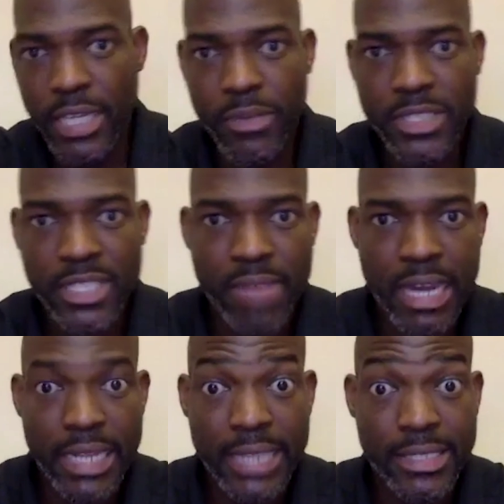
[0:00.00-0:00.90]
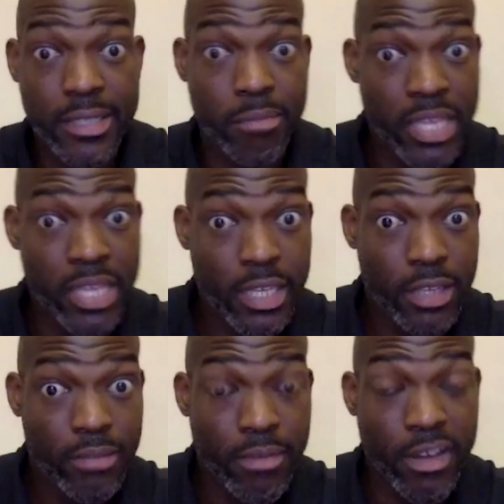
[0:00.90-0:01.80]
somebody that's in a peak,
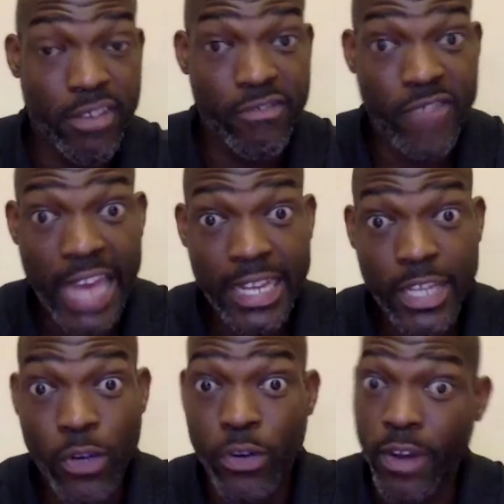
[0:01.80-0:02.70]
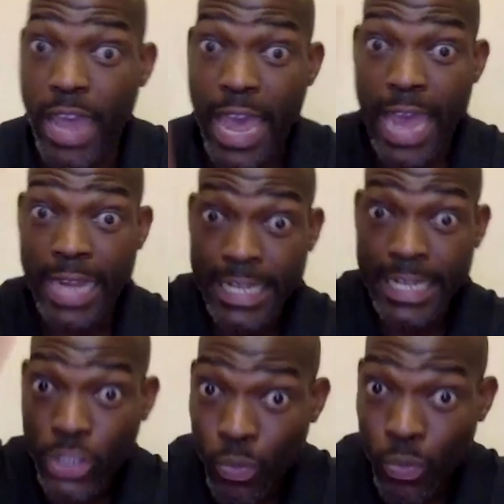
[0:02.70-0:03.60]
a valley, or they're heading
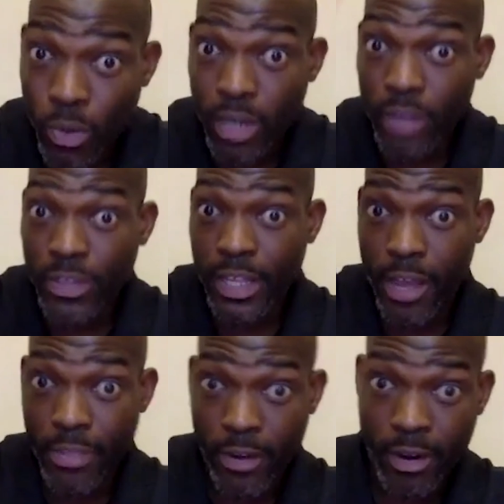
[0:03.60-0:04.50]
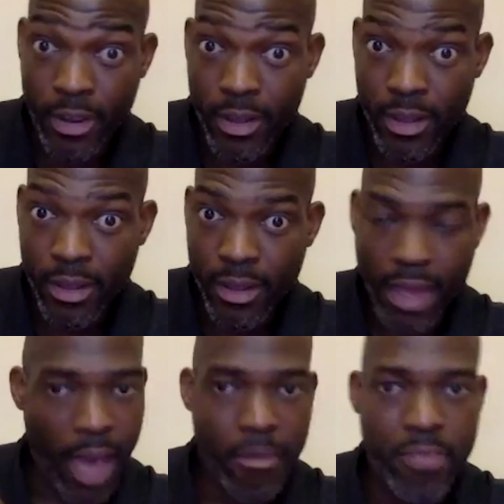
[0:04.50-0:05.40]
to one or the other,
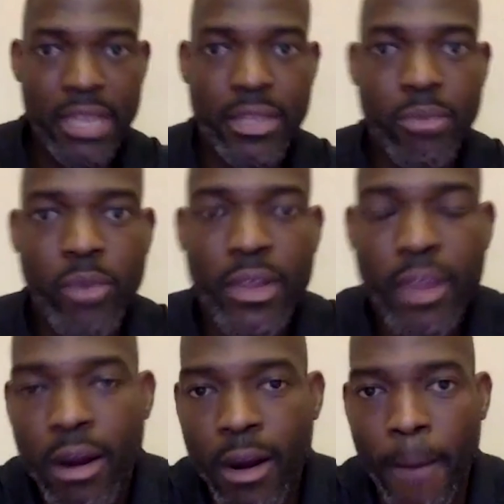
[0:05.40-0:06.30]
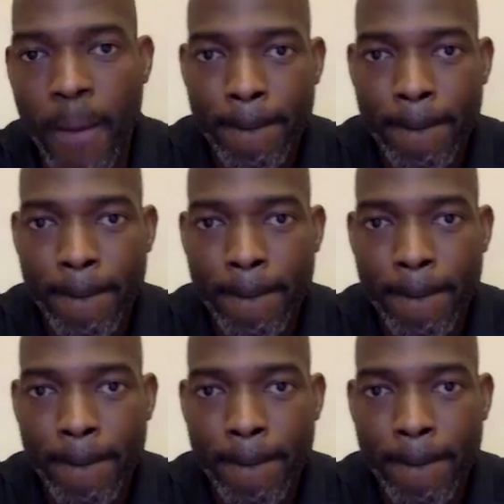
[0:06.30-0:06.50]
I'm going to meet them where they are.